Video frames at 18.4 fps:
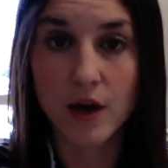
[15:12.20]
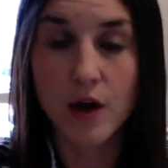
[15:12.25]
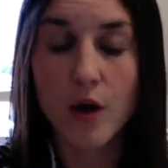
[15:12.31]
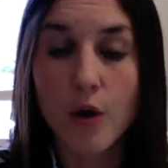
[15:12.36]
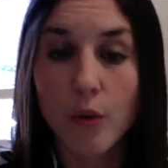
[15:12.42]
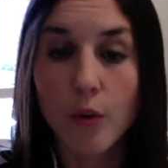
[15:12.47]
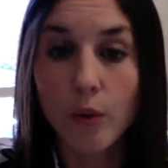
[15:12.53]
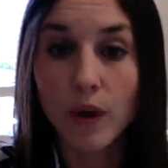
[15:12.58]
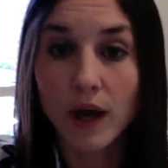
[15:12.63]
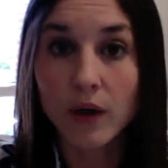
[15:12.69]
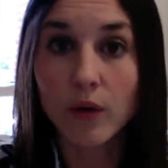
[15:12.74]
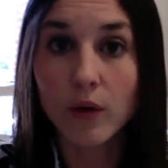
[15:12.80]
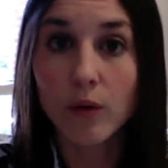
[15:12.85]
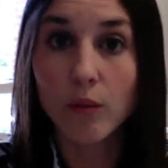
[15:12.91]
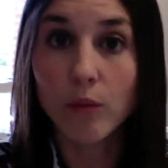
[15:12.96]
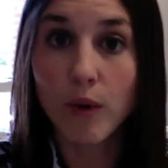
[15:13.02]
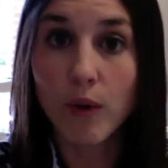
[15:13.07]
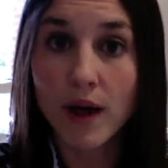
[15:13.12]
Well,
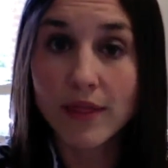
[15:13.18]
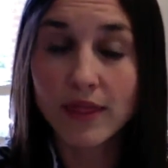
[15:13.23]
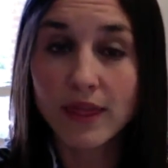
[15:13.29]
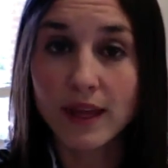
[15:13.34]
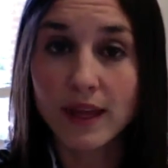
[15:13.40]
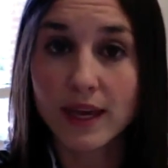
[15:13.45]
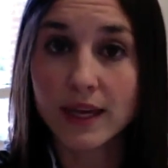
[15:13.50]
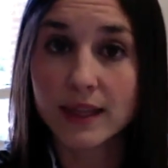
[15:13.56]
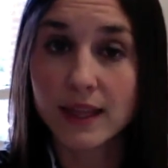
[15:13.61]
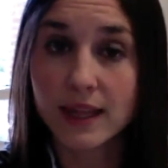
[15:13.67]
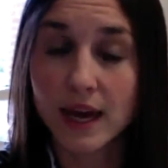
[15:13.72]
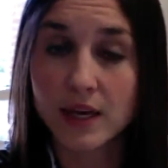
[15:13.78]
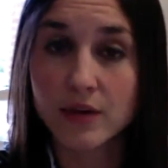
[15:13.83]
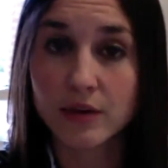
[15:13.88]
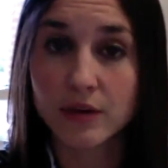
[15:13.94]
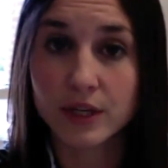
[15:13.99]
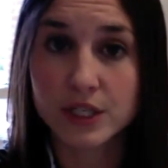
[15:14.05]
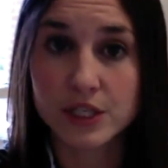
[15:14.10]
one thing that
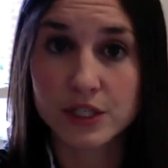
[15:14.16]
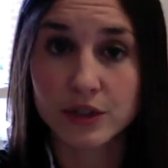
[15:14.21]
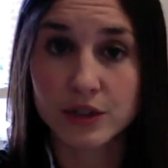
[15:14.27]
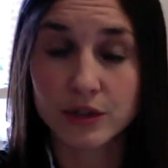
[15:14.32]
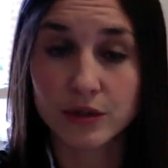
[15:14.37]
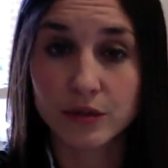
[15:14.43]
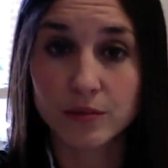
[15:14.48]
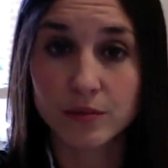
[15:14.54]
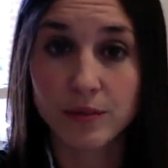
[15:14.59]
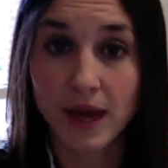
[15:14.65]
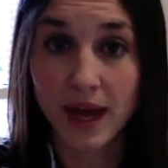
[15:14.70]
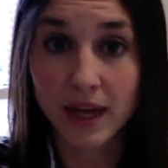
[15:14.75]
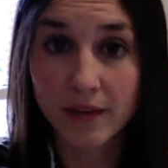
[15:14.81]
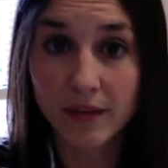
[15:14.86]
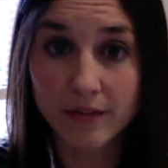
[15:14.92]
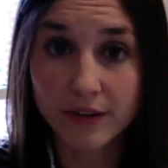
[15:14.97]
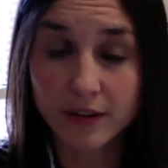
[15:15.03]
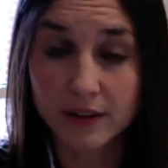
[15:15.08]
you could do
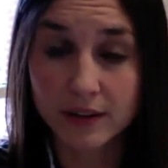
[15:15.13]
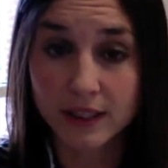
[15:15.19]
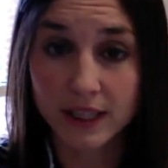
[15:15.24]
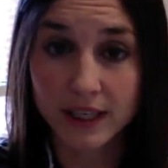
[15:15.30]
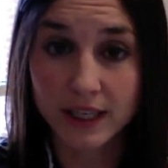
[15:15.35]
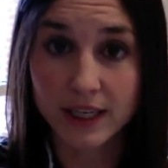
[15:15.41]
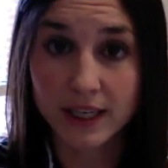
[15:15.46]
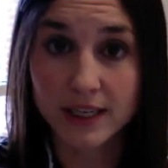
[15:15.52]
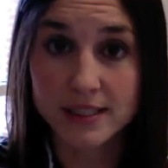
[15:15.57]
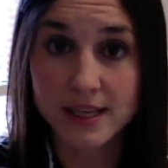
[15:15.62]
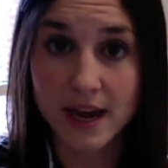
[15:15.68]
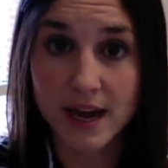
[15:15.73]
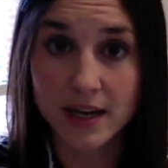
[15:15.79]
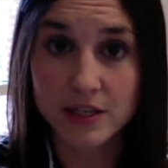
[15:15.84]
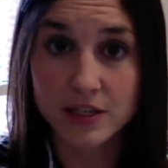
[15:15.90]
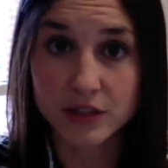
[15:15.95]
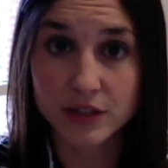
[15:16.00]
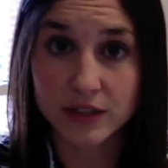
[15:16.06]
behaviorally is
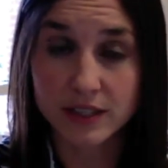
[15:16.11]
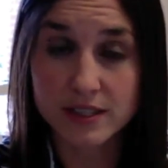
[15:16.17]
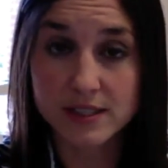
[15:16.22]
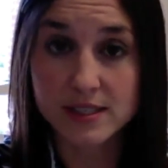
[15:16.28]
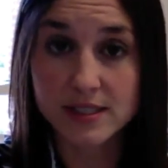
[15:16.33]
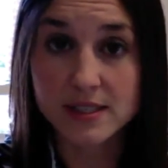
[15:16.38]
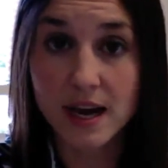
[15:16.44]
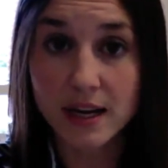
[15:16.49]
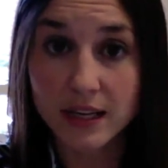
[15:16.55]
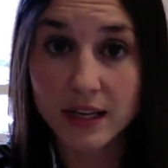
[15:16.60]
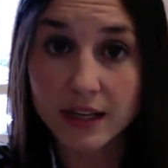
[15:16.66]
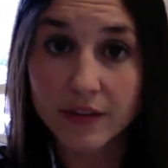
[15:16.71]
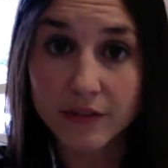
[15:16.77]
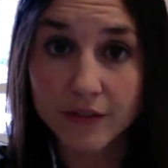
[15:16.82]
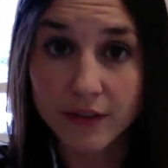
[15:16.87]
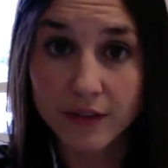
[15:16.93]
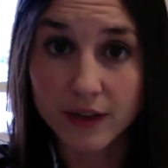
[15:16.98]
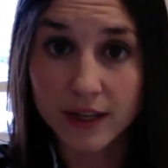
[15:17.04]
actually study
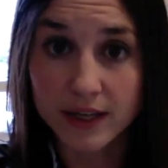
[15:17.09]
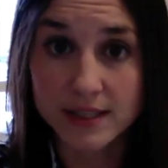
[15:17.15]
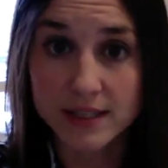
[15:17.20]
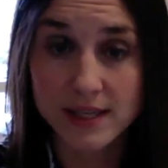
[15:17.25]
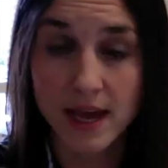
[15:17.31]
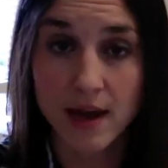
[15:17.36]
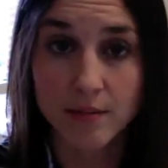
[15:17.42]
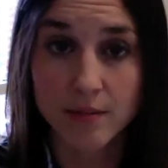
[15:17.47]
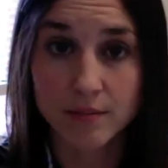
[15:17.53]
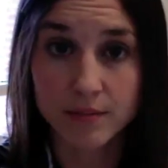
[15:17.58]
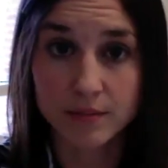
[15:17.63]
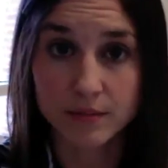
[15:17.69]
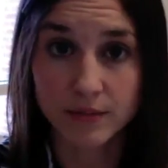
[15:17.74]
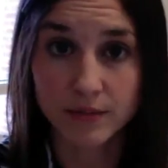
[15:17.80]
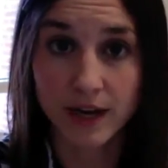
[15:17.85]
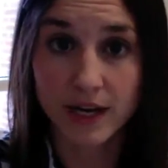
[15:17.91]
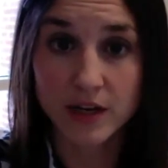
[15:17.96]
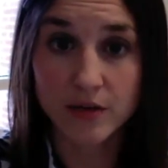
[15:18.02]
for the exam,
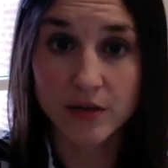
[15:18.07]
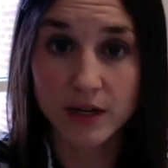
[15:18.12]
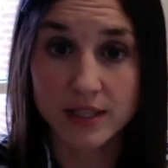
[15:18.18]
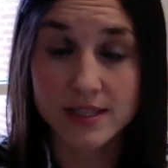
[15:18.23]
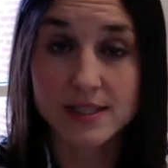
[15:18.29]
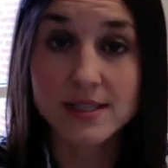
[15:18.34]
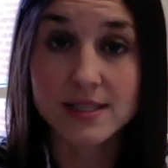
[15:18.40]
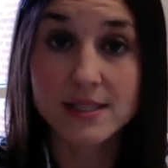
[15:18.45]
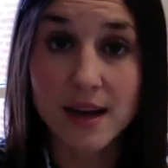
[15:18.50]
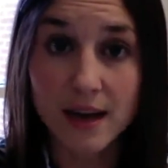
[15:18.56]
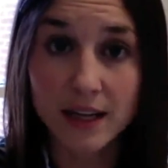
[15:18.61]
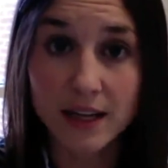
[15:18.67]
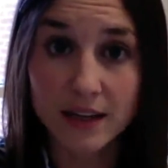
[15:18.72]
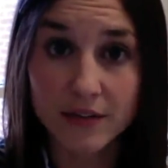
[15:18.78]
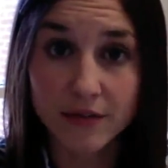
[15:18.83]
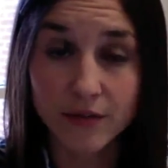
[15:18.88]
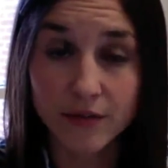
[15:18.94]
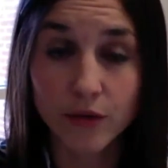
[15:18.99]
right? You can
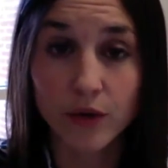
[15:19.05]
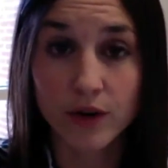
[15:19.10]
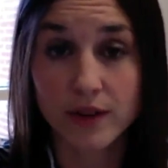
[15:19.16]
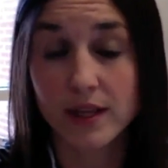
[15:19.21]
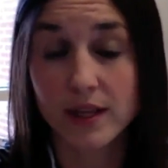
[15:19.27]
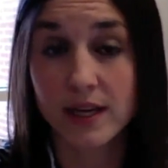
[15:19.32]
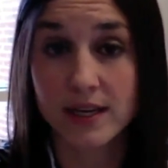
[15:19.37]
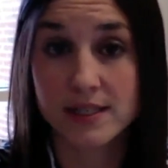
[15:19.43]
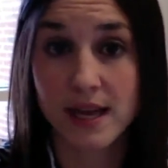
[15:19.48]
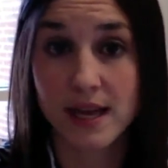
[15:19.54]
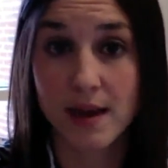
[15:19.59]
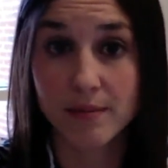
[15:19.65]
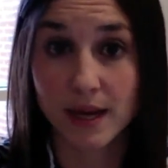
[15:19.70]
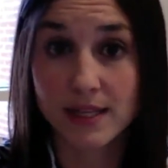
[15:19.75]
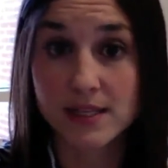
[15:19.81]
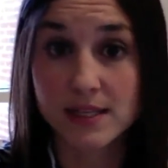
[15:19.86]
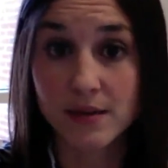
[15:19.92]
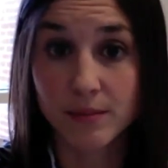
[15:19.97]
study for the exam.
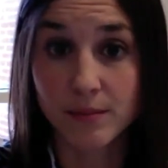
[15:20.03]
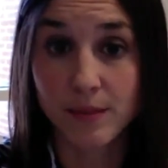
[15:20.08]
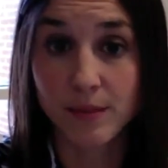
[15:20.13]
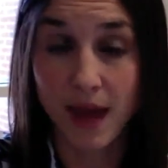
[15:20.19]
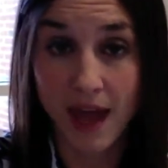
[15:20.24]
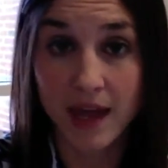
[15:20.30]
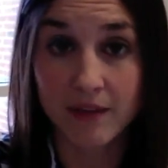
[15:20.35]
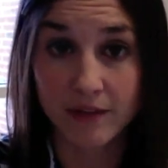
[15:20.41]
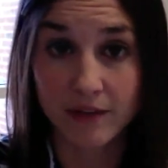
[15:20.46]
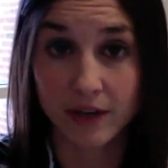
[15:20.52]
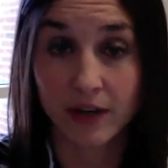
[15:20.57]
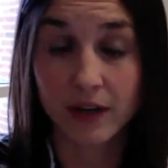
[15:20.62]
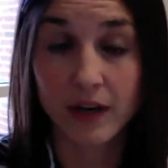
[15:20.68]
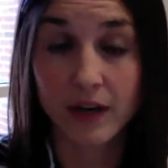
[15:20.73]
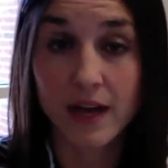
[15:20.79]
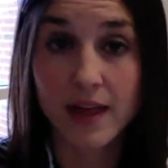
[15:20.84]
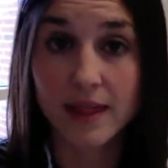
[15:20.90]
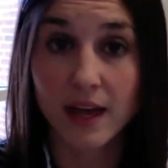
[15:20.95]
That's a behavior
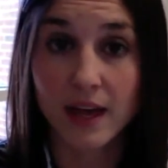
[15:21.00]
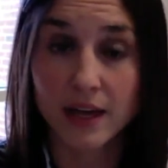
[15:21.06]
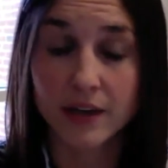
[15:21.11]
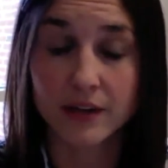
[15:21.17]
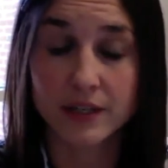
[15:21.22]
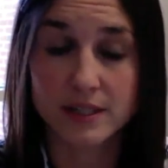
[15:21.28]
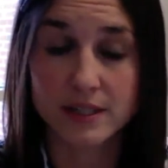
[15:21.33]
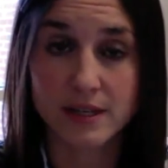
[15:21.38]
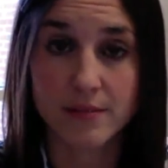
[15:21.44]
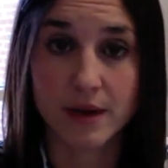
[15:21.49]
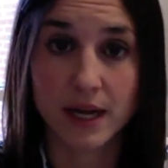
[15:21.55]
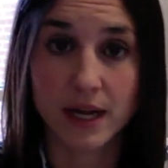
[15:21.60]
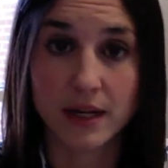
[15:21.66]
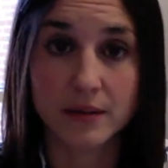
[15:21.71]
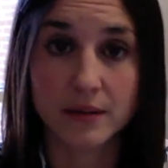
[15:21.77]
that you're exhibiting.